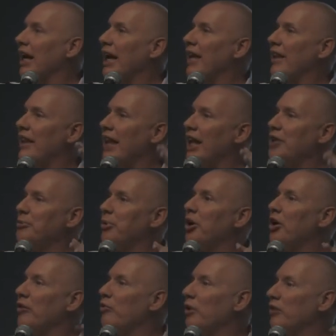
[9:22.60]
And that's
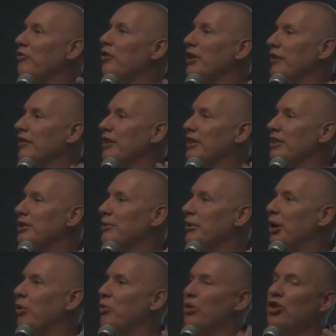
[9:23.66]
part of what forgiveness is
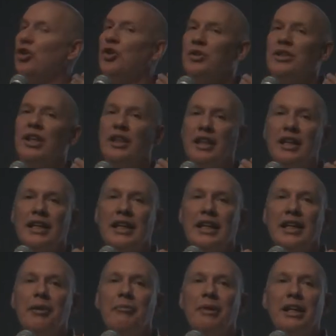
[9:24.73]
about. We're used to
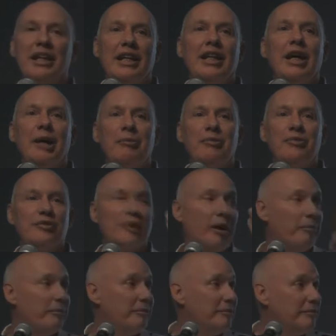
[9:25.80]
thinking the meaning comes
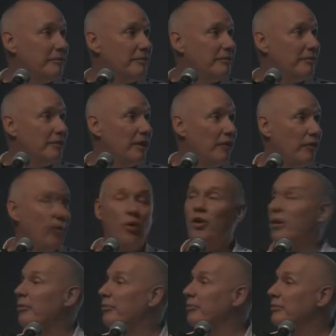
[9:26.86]
from the
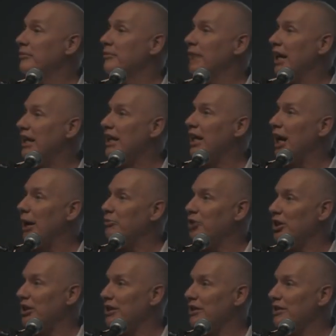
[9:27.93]
form and the
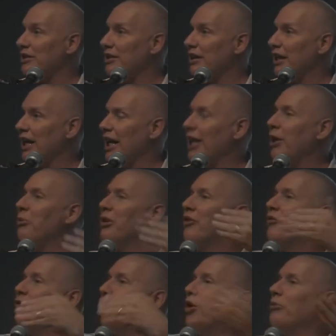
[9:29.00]
objects. And then when
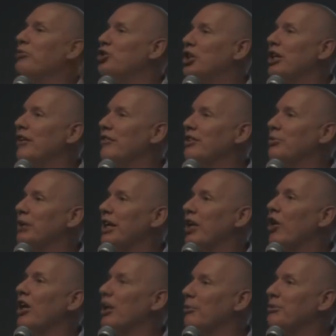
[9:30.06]
the form shifts, we get
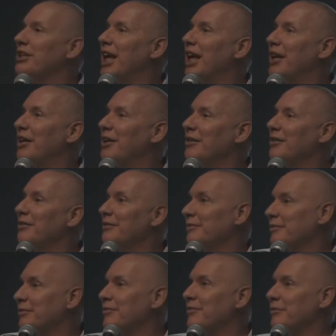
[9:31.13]
all upset,
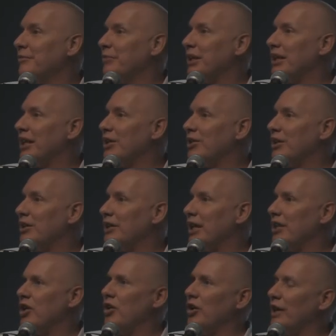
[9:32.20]
because it's
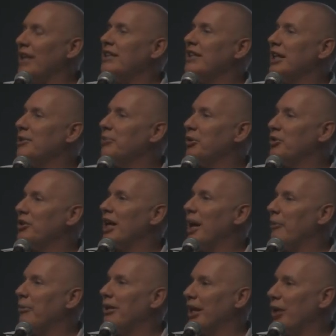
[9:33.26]
like, oh no, that's not supposed to
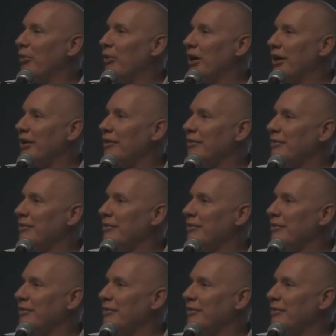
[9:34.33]
happen that way.